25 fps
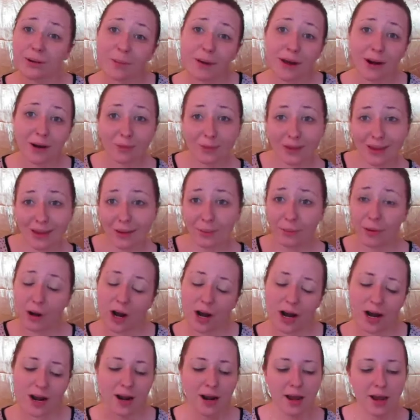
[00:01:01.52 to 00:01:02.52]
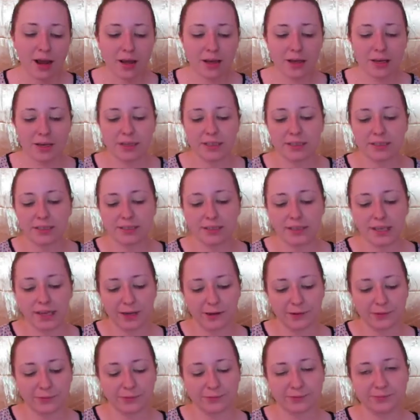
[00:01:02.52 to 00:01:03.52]
about a week apart.
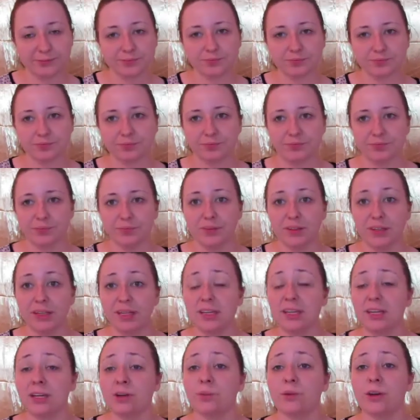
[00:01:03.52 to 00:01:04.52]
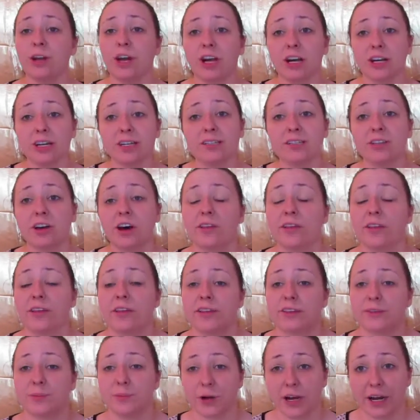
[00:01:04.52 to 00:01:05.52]
So we already saw that
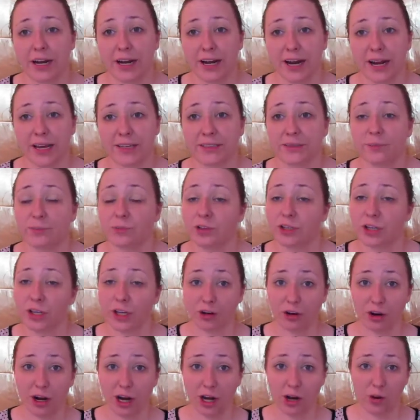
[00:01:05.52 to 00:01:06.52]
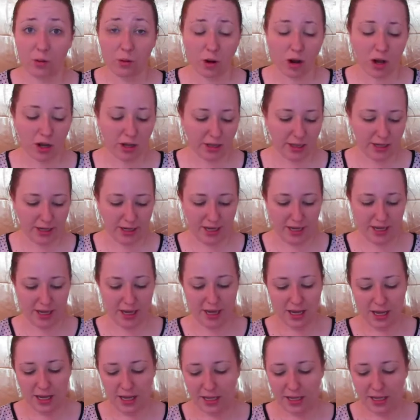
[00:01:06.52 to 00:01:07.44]
this brand has some really great quality.